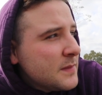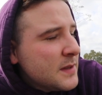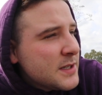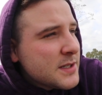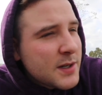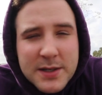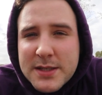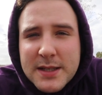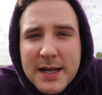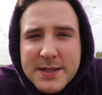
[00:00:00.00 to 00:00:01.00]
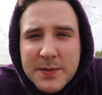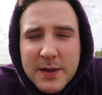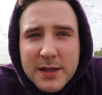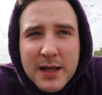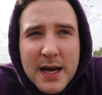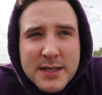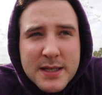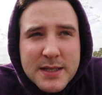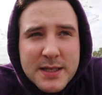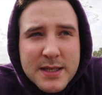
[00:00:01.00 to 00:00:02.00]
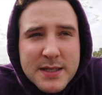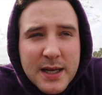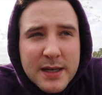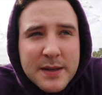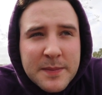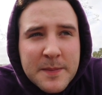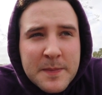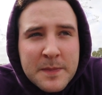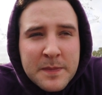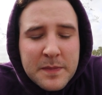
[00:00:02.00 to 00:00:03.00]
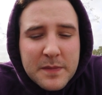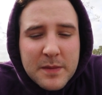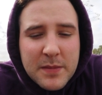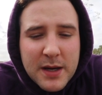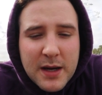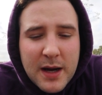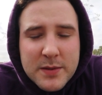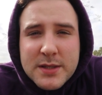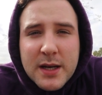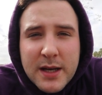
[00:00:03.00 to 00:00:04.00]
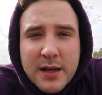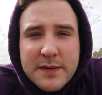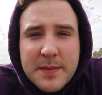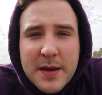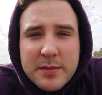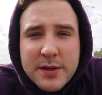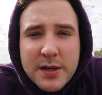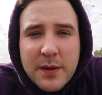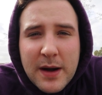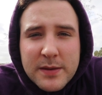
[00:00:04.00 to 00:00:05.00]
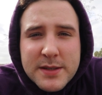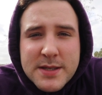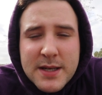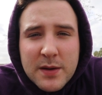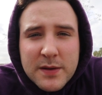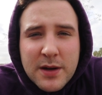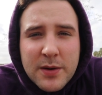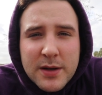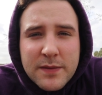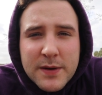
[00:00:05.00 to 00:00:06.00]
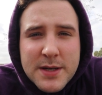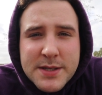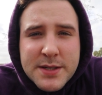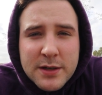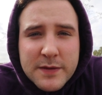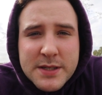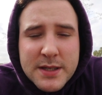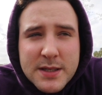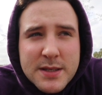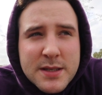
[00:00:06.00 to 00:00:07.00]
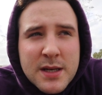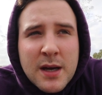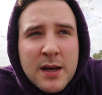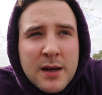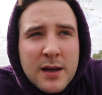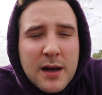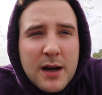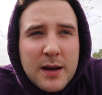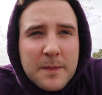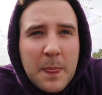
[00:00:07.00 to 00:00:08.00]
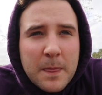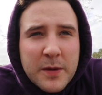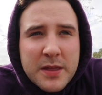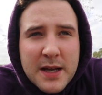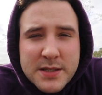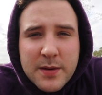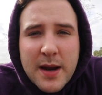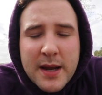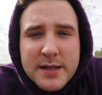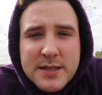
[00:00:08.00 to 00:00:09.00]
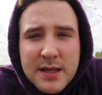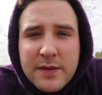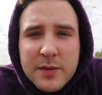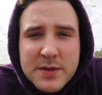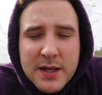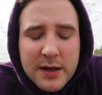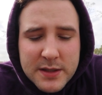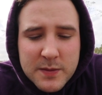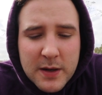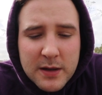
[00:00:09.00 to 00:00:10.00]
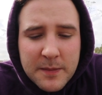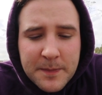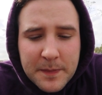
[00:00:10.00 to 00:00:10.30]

It just hurts that that's one of the last things that he said. But uh, I was lucky enough to be able to go out to South Dakota for his services um, with Desiree and Steven was there as well.